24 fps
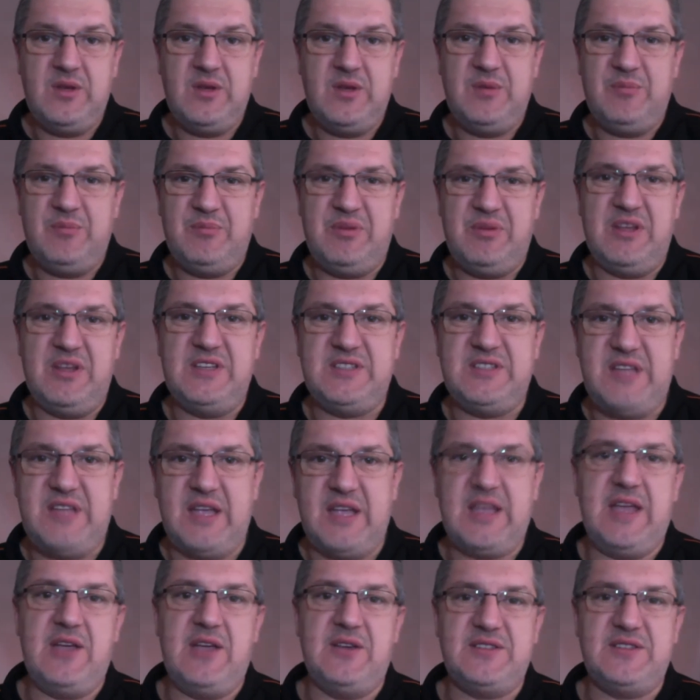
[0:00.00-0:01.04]
please take
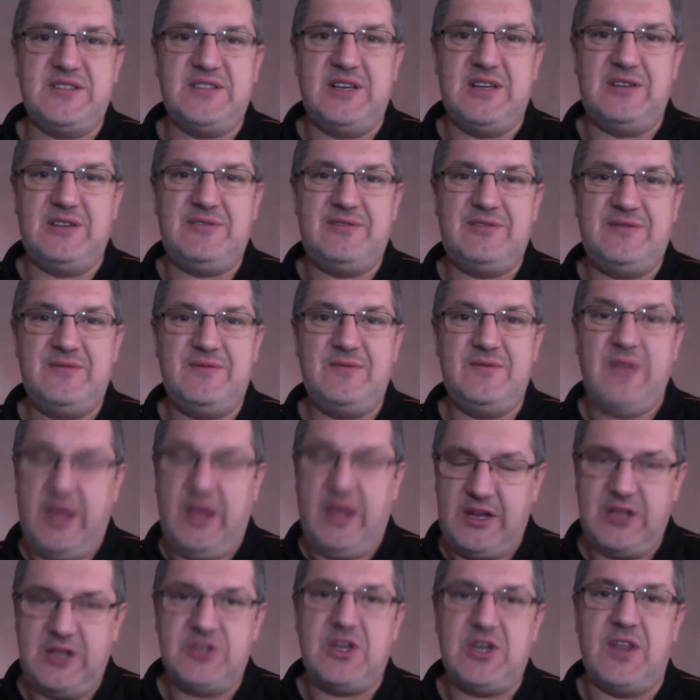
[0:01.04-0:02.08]
care of yourself and
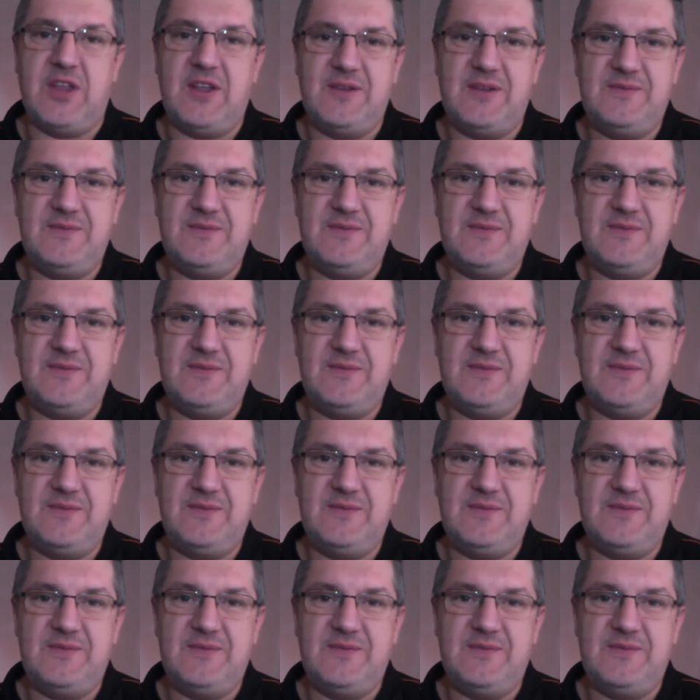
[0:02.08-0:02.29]
each other.